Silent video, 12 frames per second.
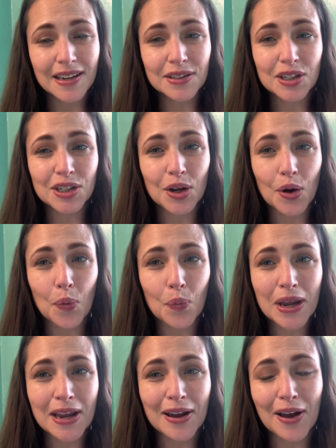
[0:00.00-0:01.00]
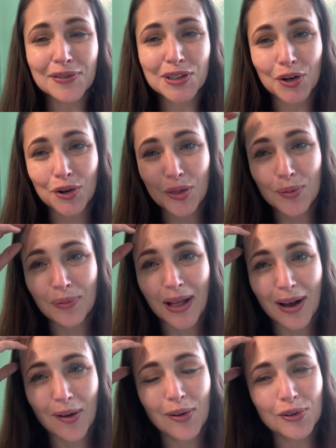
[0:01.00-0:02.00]
And so we have started The
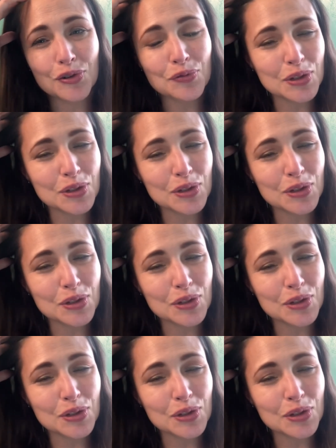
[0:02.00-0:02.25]
Black Cauldron,